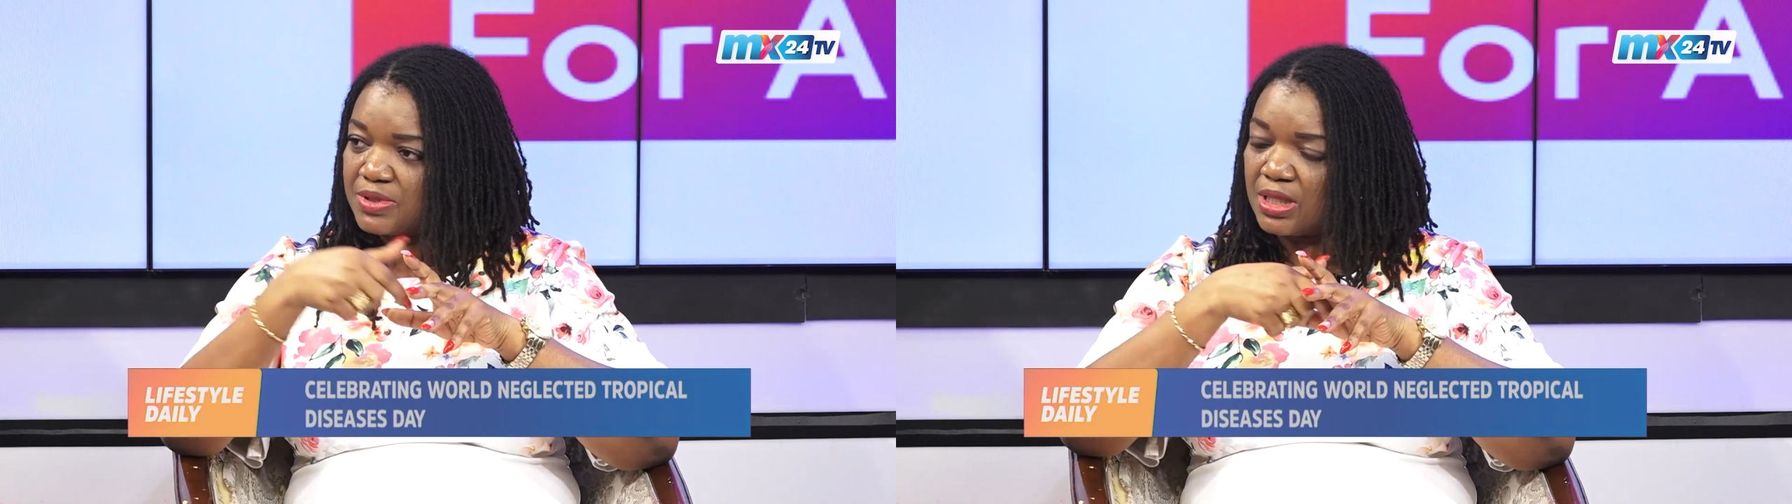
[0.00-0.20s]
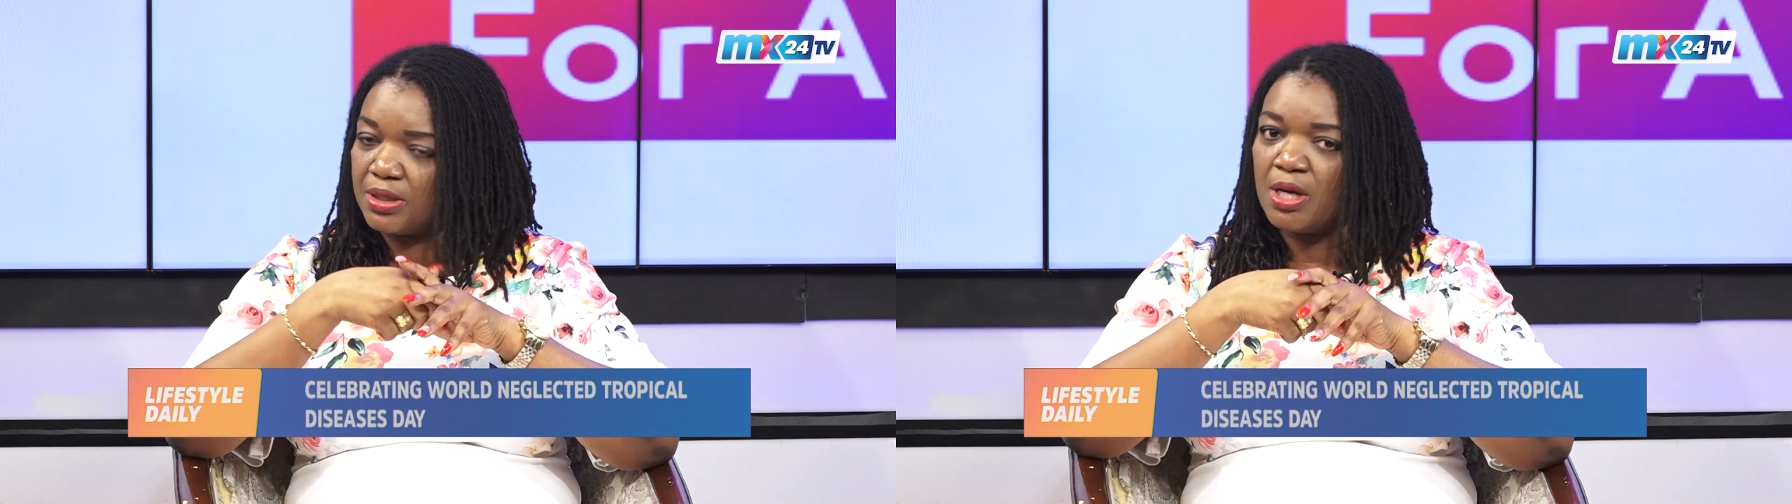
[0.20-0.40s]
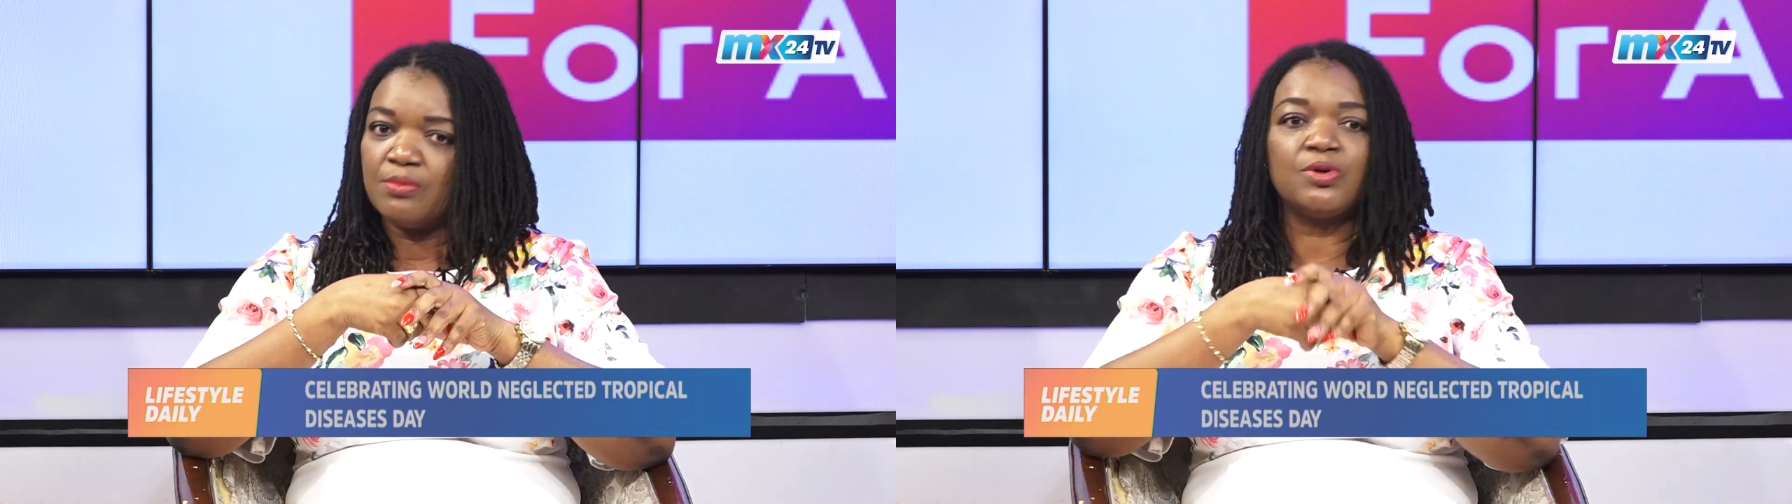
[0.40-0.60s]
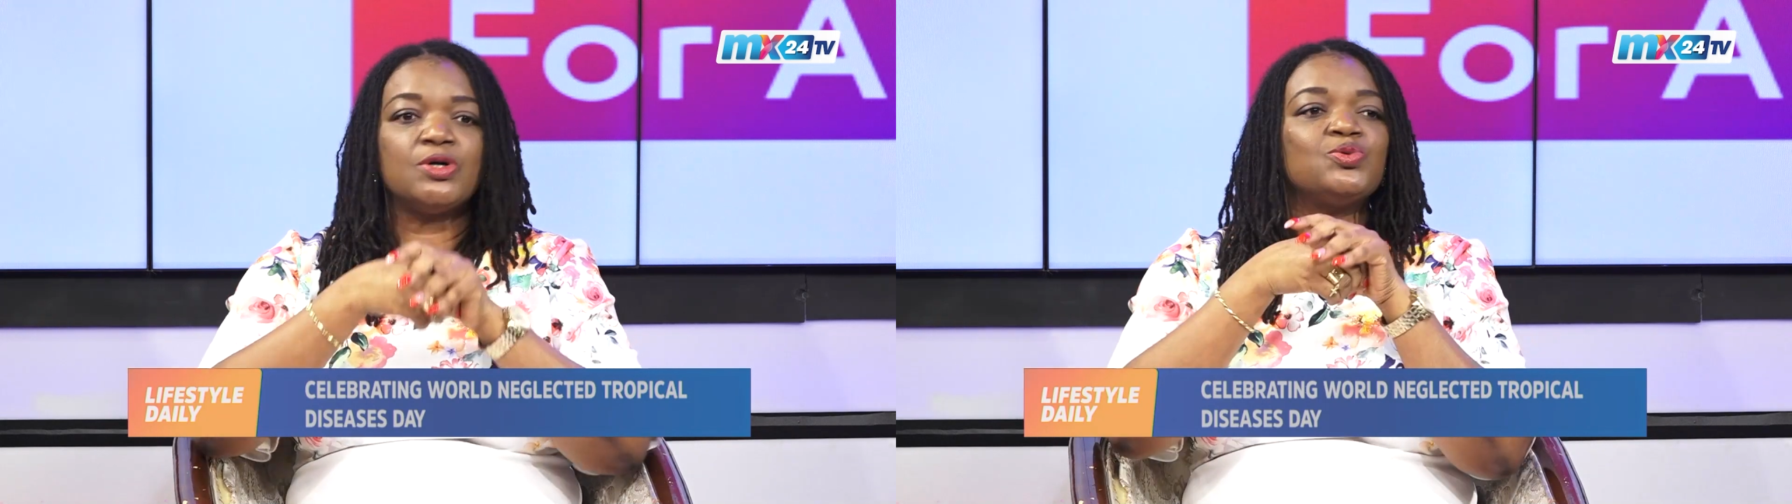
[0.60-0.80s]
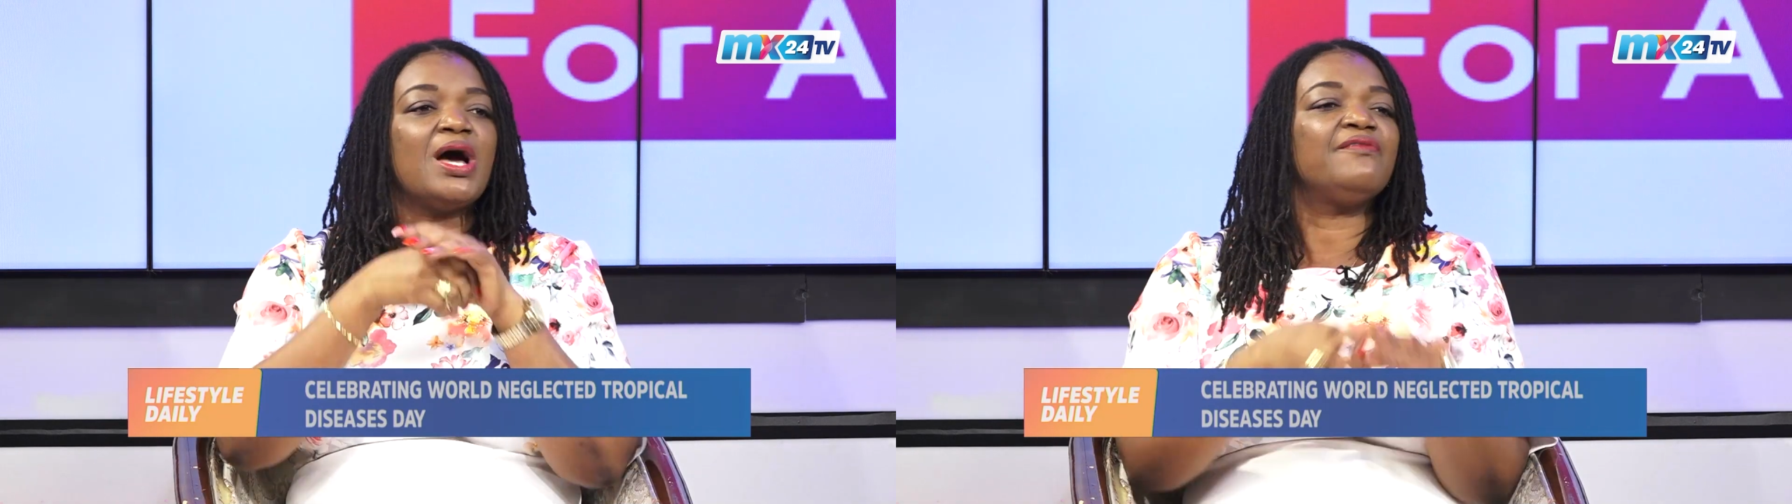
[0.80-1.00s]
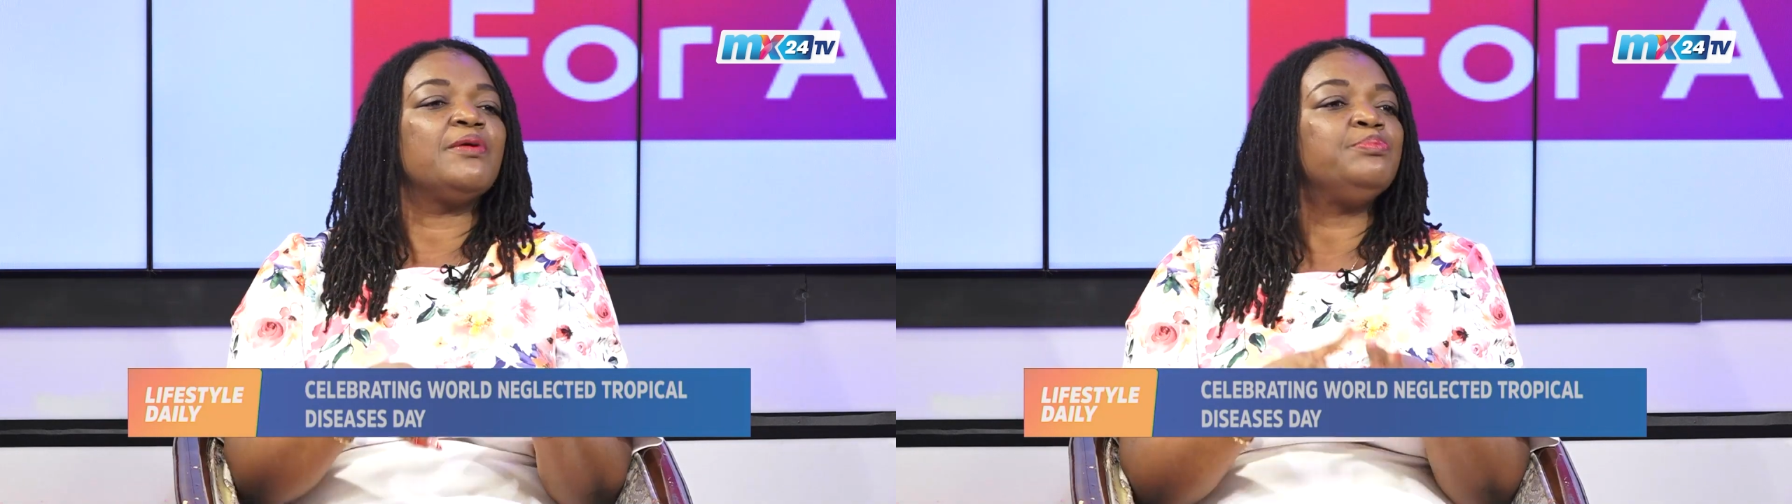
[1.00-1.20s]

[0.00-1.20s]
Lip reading: in, because we have a